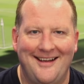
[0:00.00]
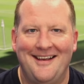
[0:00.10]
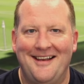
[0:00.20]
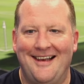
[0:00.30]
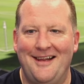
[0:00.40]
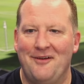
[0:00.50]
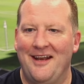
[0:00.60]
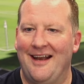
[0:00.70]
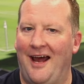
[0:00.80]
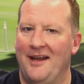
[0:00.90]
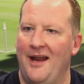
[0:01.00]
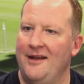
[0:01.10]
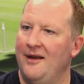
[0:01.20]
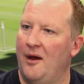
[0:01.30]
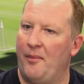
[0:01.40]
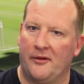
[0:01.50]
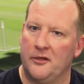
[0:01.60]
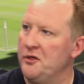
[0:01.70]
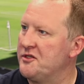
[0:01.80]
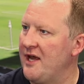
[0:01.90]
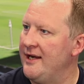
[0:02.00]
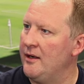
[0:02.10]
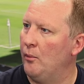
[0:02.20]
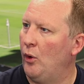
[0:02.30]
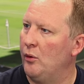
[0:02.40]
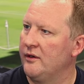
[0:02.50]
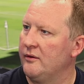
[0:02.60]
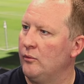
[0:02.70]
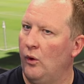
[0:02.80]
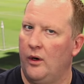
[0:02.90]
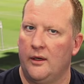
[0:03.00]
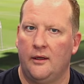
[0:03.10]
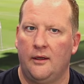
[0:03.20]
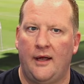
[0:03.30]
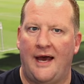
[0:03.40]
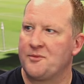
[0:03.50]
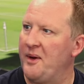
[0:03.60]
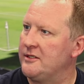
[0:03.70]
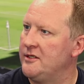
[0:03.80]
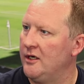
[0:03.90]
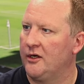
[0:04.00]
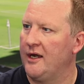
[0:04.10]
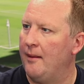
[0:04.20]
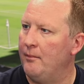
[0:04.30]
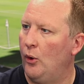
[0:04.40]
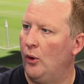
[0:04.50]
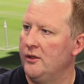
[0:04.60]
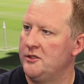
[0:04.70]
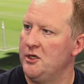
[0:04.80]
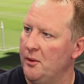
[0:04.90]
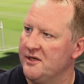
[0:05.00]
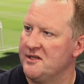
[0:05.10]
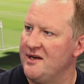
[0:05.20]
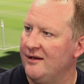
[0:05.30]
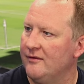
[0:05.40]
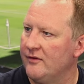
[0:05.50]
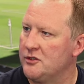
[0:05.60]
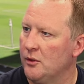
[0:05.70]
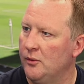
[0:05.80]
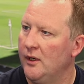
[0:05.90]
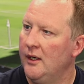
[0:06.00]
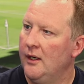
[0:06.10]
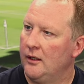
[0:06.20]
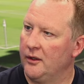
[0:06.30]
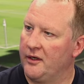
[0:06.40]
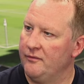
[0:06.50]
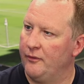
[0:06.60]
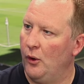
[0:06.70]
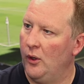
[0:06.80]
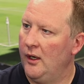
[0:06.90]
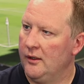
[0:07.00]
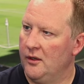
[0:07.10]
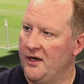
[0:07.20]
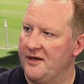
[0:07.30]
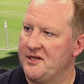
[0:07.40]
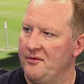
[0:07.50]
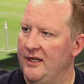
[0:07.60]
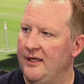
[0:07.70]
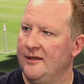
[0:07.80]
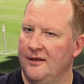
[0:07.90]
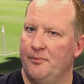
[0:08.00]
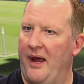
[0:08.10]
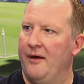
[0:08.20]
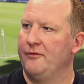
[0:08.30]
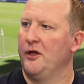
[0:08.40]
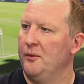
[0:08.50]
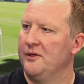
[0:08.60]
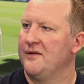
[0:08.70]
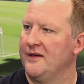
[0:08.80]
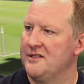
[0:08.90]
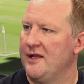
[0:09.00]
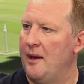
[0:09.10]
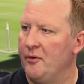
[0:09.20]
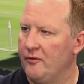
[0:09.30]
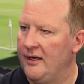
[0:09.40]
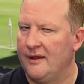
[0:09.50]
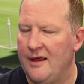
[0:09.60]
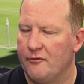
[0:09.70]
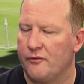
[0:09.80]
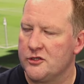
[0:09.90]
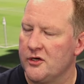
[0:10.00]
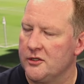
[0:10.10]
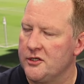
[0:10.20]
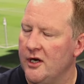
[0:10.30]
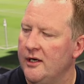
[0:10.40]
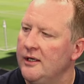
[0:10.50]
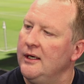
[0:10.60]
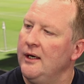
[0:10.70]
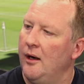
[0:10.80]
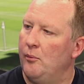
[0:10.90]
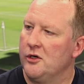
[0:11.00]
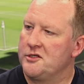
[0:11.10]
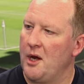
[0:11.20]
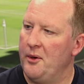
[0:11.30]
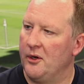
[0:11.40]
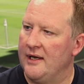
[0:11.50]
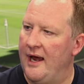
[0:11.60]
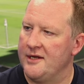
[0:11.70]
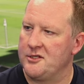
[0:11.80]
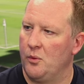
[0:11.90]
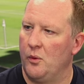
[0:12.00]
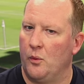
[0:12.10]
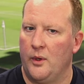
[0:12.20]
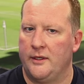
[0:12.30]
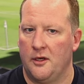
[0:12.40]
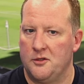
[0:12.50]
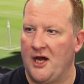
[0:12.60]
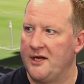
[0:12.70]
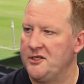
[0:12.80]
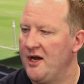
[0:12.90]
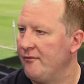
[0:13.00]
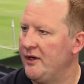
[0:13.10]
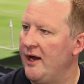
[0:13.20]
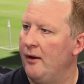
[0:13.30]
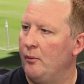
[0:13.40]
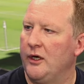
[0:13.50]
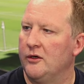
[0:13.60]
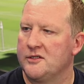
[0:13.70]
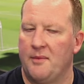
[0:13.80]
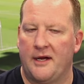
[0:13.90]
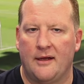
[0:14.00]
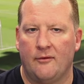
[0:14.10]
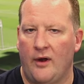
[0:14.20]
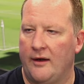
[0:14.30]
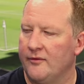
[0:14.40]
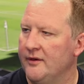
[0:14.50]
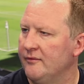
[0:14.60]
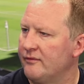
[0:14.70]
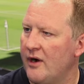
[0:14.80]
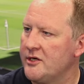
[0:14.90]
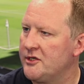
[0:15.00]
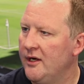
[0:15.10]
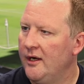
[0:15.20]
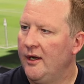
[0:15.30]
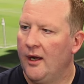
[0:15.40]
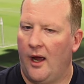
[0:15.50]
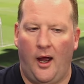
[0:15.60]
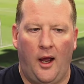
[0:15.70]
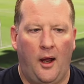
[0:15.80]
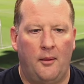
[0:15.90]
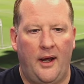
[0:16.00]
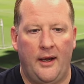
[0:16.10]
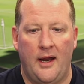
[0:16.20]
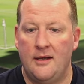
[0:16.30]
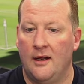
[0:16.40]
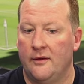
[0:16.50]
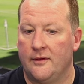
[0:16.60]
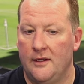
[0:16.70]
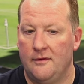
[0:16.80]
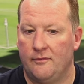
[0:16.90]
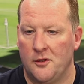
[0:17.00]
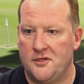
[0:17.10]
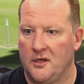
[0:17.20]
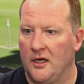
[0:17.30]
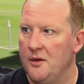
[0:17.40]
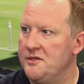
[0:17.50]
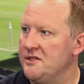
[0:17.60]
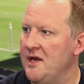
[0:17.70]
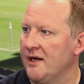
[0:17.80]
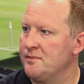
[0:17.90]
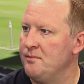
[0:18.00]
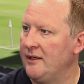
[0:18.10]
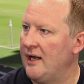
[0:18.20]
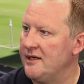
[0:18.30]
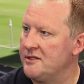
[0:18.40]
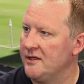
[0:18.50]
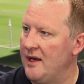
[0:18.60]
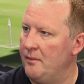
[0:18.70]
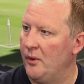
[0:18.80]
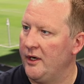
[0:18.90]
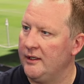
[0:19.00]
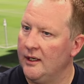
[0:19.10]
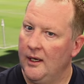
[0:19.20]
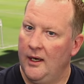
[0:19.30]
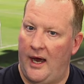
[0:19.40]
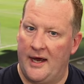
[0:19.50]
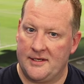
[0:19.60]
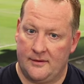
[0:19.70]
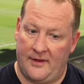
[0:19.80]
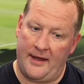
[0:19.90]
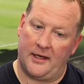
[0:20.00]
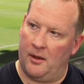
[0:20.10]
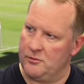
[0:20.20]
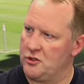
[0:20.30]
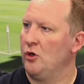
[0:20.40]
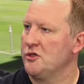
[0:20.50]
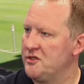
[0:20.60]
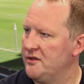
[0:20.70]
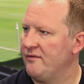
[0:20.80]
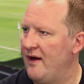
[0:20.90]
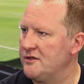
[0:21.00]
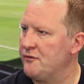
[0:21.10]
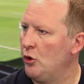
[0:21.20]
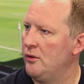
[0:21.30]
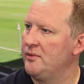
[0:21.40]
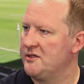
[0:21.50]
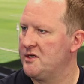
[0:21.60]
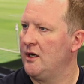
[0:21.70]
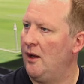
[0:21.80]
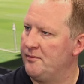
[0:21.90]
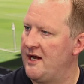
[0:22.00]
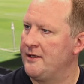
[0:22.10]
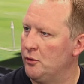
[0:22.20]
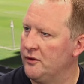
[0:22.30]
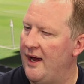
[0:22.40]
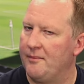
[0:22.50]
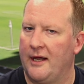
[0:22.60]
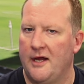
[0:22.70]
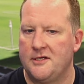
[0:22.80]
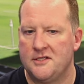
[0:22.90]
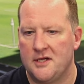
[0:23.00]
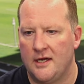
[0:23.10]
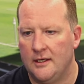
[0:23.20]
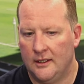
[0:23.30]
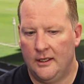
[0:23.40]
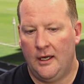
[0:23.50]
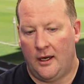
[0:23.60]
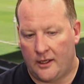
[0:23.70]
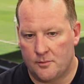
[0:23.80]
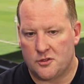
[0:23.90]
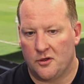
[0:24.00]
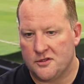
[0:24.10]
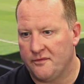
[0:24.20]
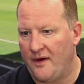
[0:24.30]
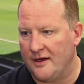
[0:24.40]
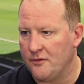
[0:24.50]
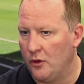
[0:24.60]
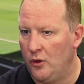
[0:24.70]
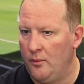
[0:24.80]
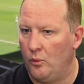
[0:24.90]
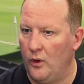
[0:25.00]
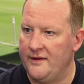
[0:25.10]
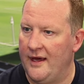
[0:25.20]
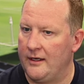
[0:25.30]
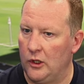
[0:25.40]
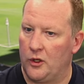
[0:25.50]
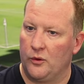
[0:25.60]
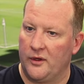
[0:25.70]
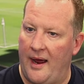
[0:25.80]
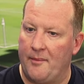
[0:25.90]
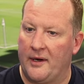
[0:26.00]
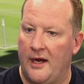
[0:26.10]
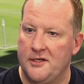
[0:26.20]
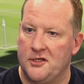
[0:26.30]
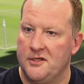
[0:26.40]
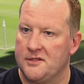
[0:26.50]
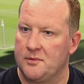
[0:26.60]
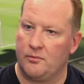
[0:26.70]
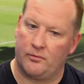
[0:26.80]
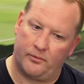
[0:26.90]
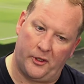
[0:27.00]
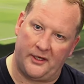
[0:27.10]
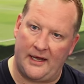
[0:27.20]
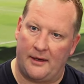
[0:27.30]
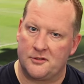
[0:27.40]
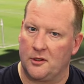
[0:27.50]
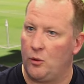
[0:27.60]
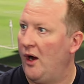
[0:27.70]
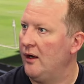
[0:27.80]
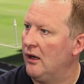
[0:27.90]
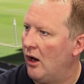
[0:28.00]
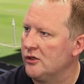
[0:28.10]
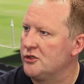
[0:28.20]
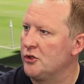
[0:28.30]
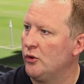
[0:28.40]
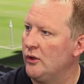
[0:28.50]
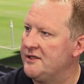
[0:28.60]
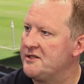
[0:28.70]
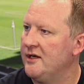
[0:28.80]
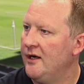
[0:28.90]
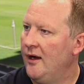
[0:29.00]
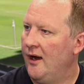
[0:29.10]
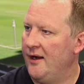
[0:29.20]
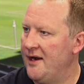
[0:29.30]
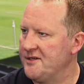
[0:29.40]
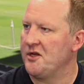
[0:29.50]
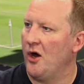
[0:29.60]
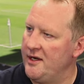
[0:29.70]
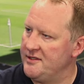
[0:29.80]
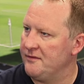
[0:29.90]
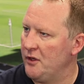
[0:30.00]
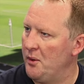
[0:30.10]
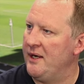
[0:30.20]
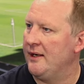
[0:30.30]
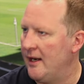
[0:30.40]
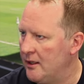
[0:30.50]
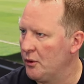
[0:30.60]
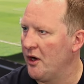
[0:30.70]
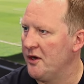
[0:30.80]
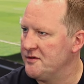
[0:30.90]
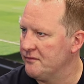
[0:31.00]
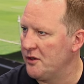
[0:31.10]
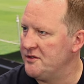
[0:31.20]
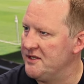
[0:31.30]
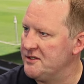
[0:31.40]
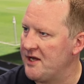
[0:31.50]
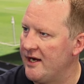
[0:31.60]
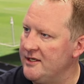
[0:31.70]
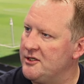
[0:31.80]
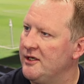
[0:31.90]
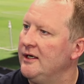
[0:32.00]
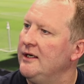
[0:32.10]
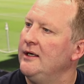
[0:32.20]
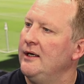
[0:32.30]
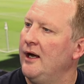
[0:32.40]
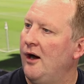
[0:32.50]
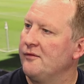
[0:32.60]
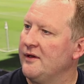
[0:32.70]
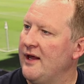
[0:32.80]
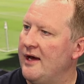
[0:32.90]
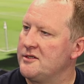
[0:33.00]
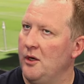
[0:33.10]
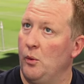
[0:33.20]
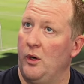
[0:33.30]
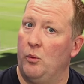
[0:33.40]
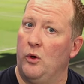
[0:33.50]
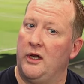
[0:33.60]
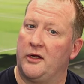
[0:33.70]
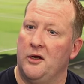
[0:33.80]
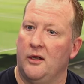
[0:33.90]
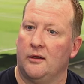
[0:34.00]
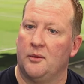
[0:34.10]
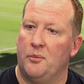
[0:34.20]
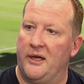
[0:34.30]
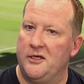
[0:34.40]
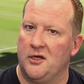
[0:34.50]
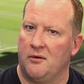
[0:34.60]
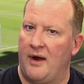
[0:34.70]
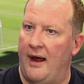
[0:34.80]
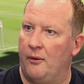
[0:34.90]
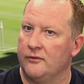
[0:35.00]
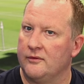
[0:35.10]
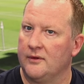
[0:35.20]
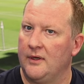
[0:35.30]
leaving, and then about the new stadium, what aspect are you looking at more as you as an individual looking for, not necessarily better view and things like that, but really the infrastructure and what's going on there. So we do change it every year, and we look to make it relevant and fresh, and then the voting closes next Monday, so then it comes across to the Fans Forum, because the club take all the applications in, comes across the Fans Forum, we then look at all the applications, put it down to quite a large shortlist, and then start interviewing, and then it'll go to voting stage after that. So we're looking at completion around